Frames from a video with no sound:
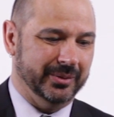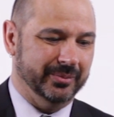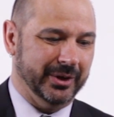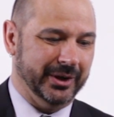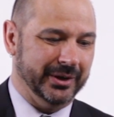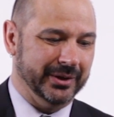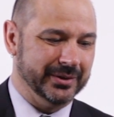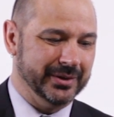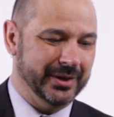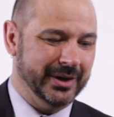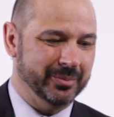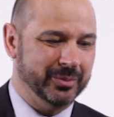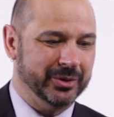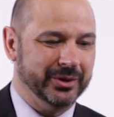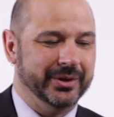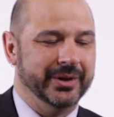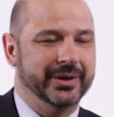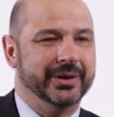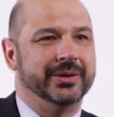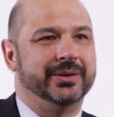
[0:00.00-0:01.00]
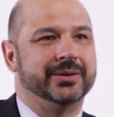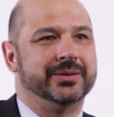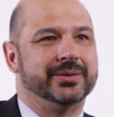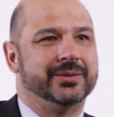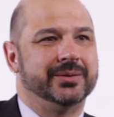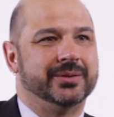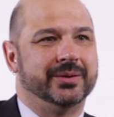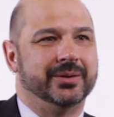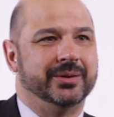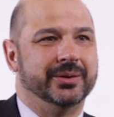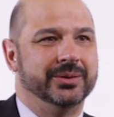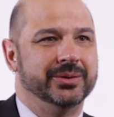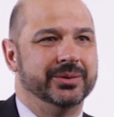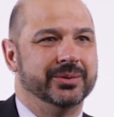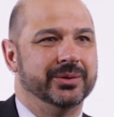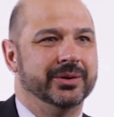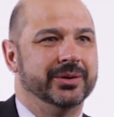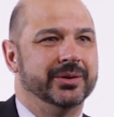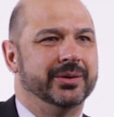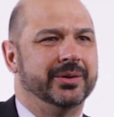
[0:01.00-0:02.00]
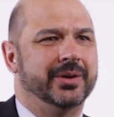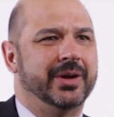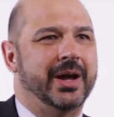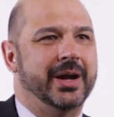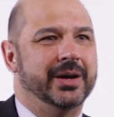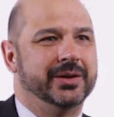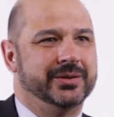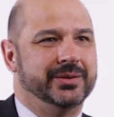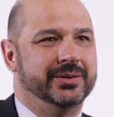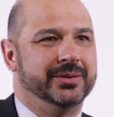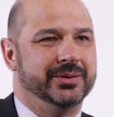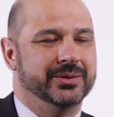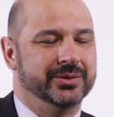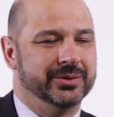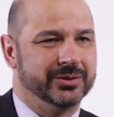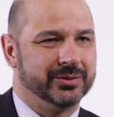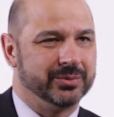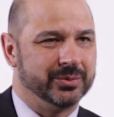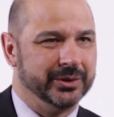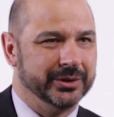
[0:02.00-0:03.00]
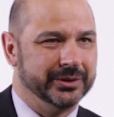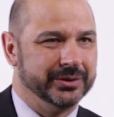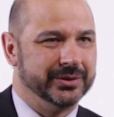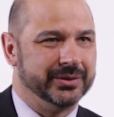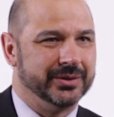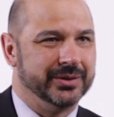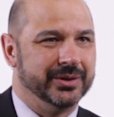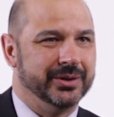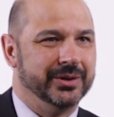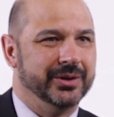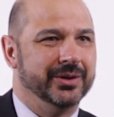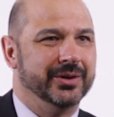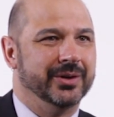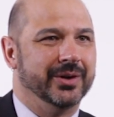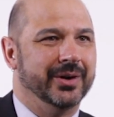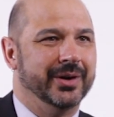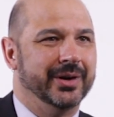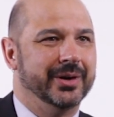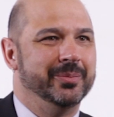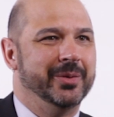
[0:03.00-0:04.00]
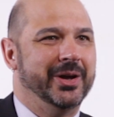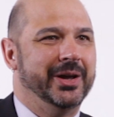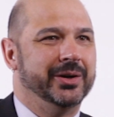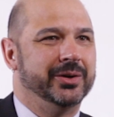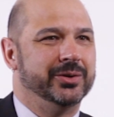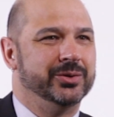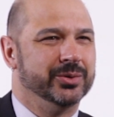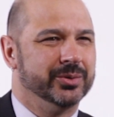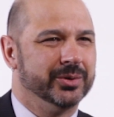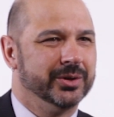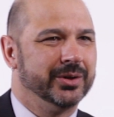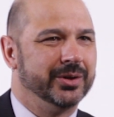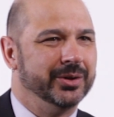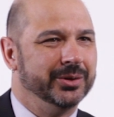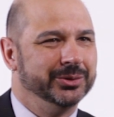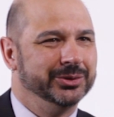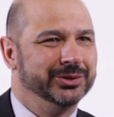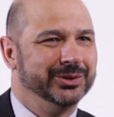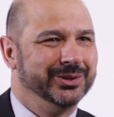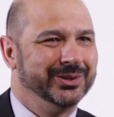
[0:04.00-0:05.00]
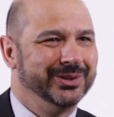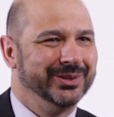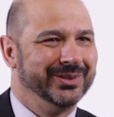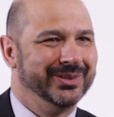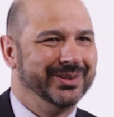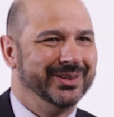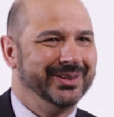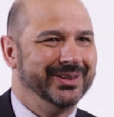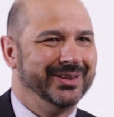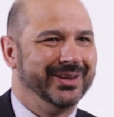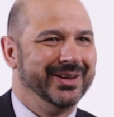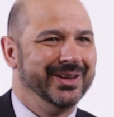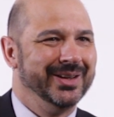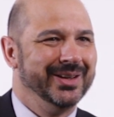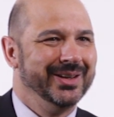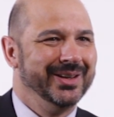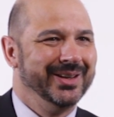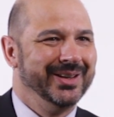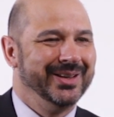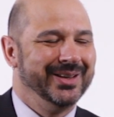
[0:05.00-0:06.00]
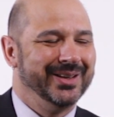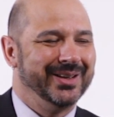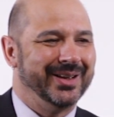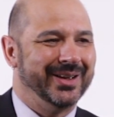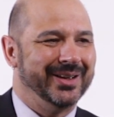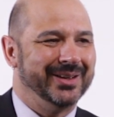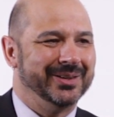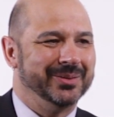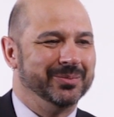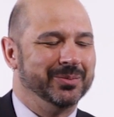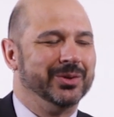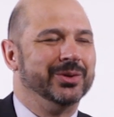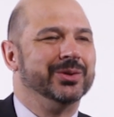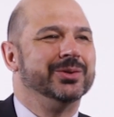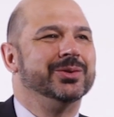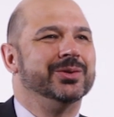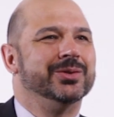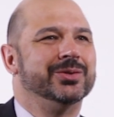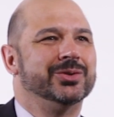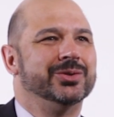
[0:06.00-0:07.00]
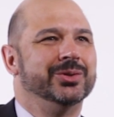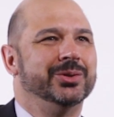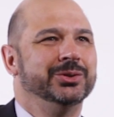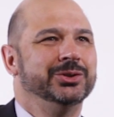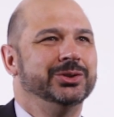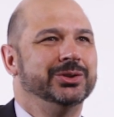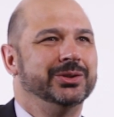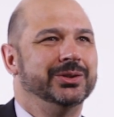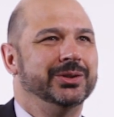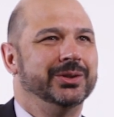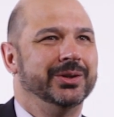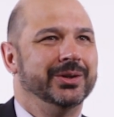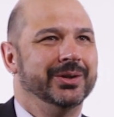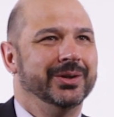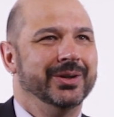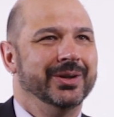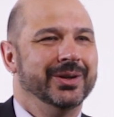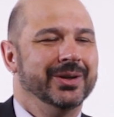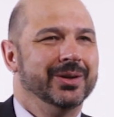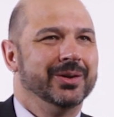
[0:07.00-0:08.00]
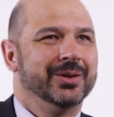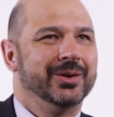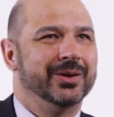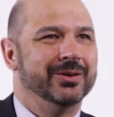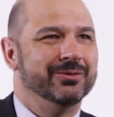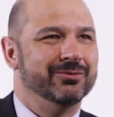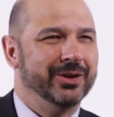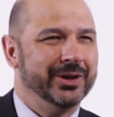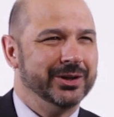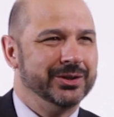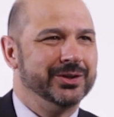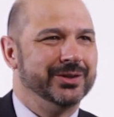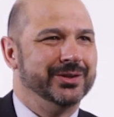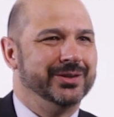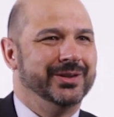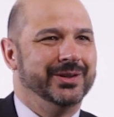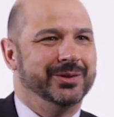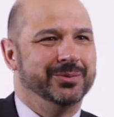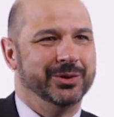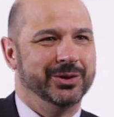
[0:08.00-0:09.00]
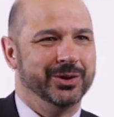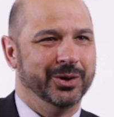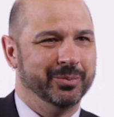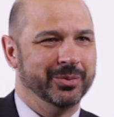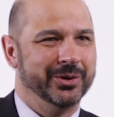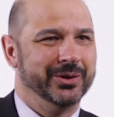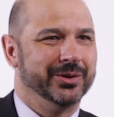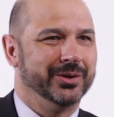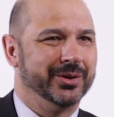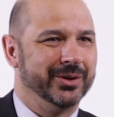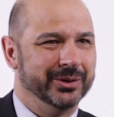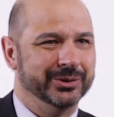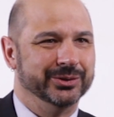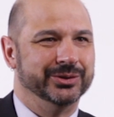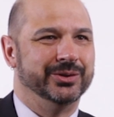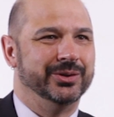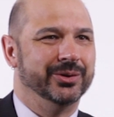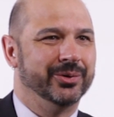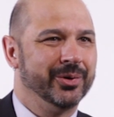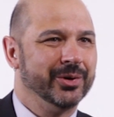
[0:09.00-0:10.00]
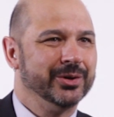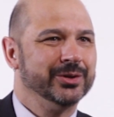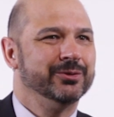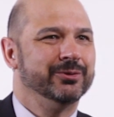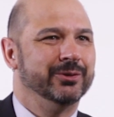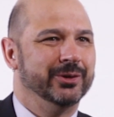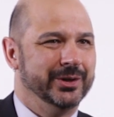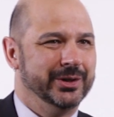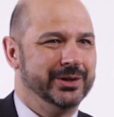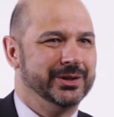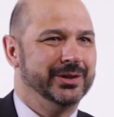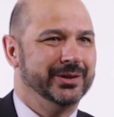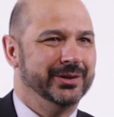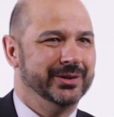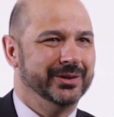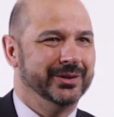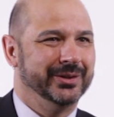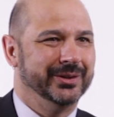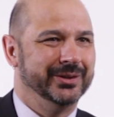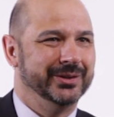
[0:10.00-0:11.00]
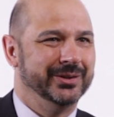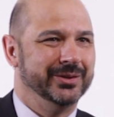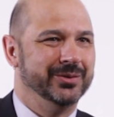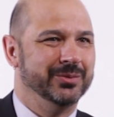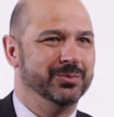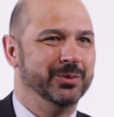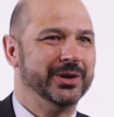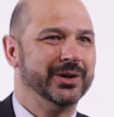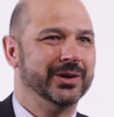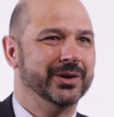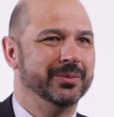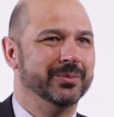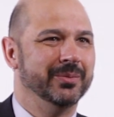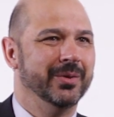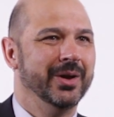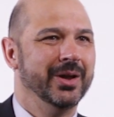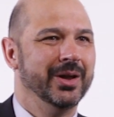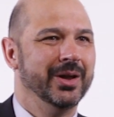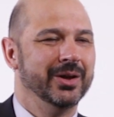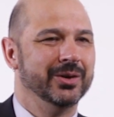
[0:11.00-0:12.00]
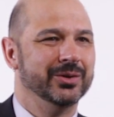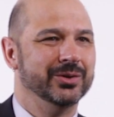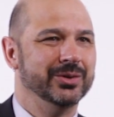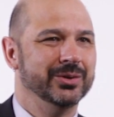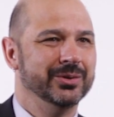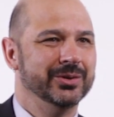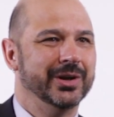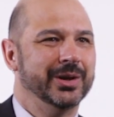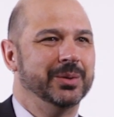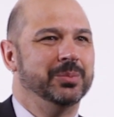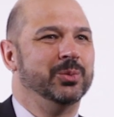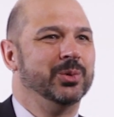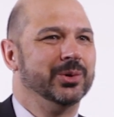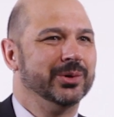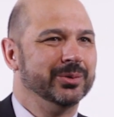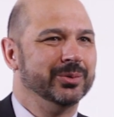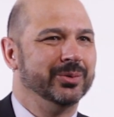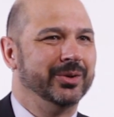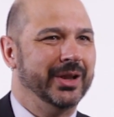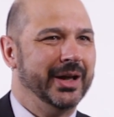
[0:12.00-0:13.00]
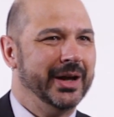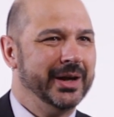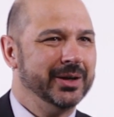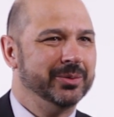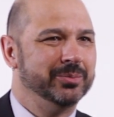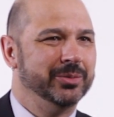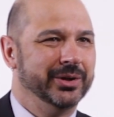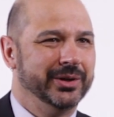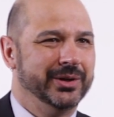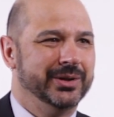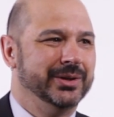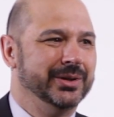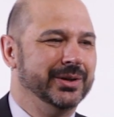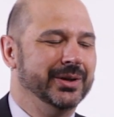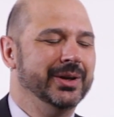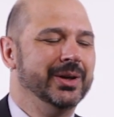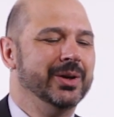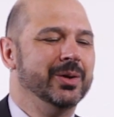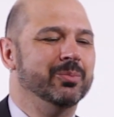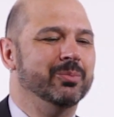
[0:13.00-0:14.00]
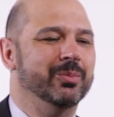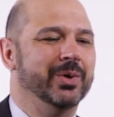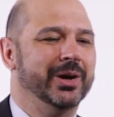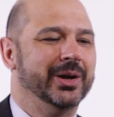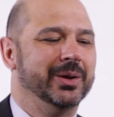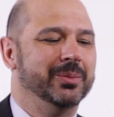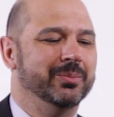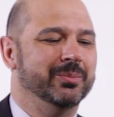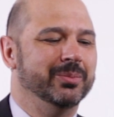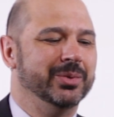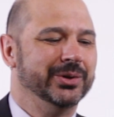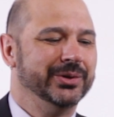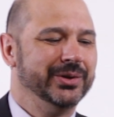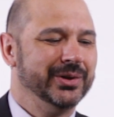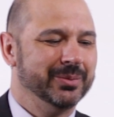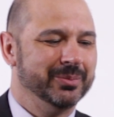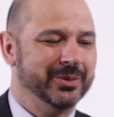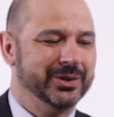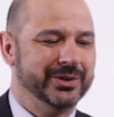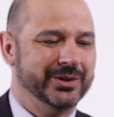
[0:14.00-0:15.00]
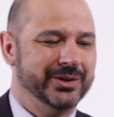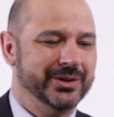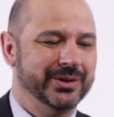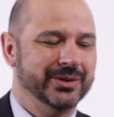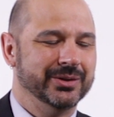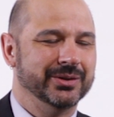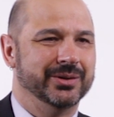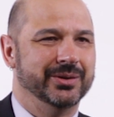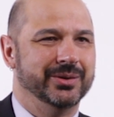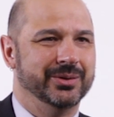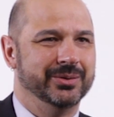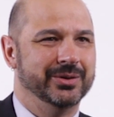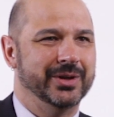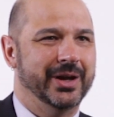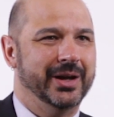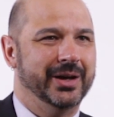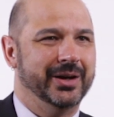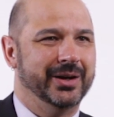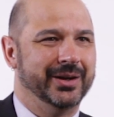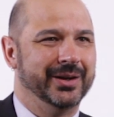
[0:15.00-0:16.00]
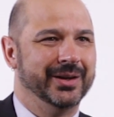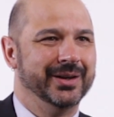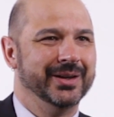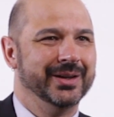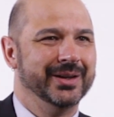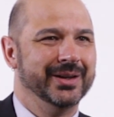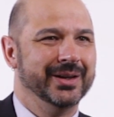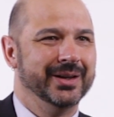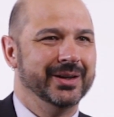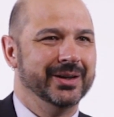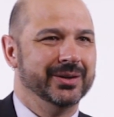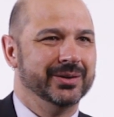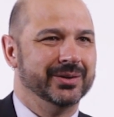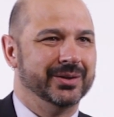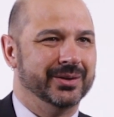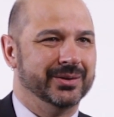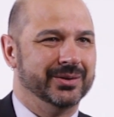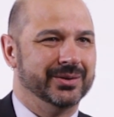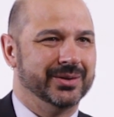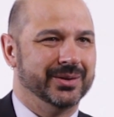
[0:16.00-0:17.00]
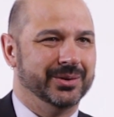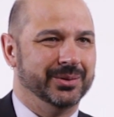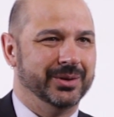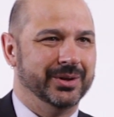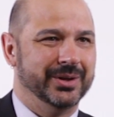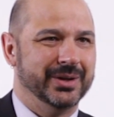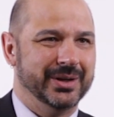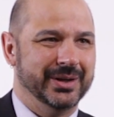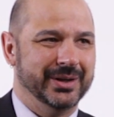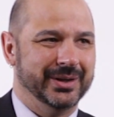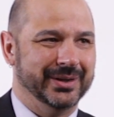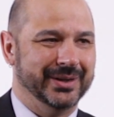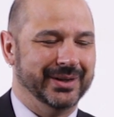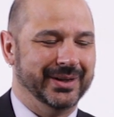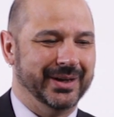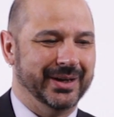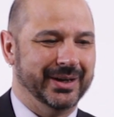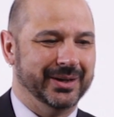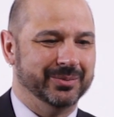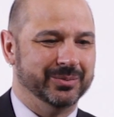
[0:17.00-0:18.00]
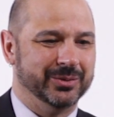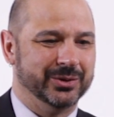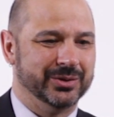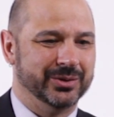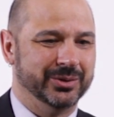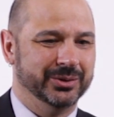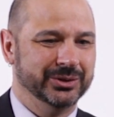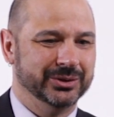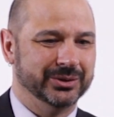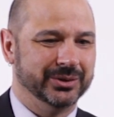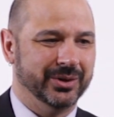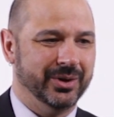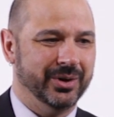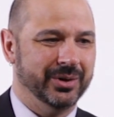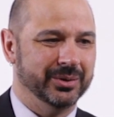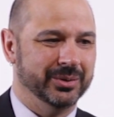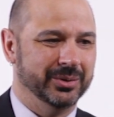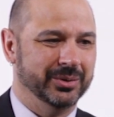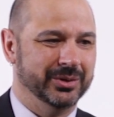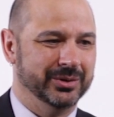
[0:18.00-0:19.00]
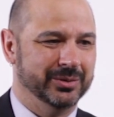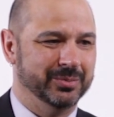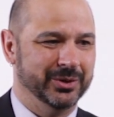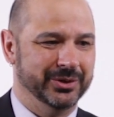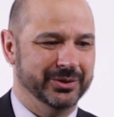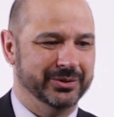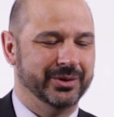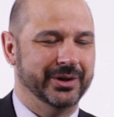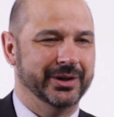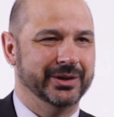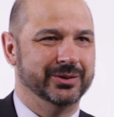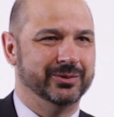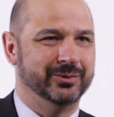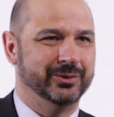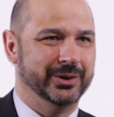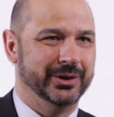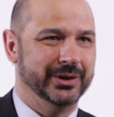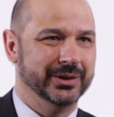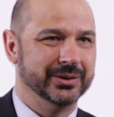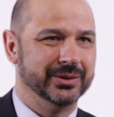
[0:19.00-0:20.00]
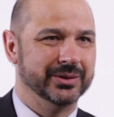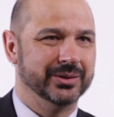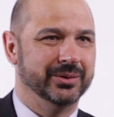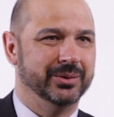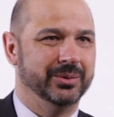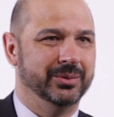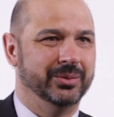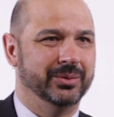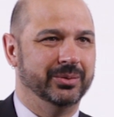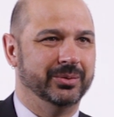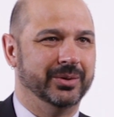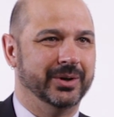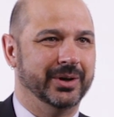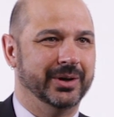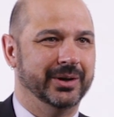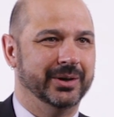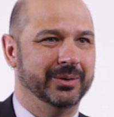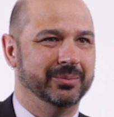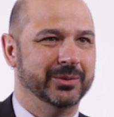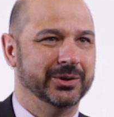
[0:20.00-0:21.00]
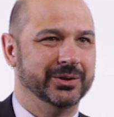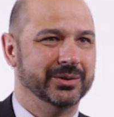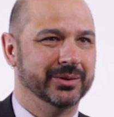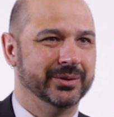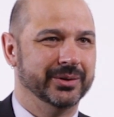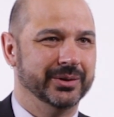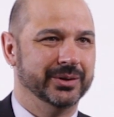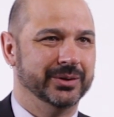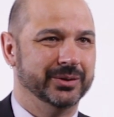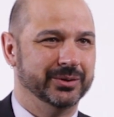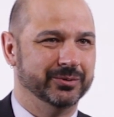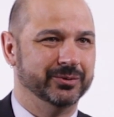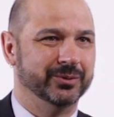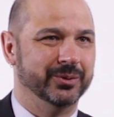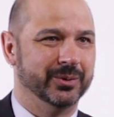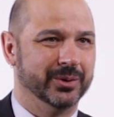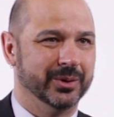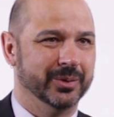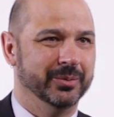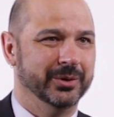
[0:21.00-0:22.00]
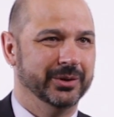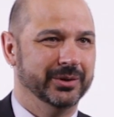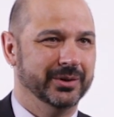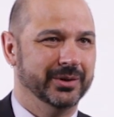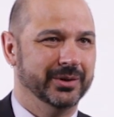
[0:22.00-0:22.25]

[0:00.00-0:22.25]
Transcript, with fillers: An example that Latour actually used was the automatic door closer, that there's a social convention that we open and close doors for each other, and we can do that more reliably by building a machine to do that. And so the social code has been transferred into material form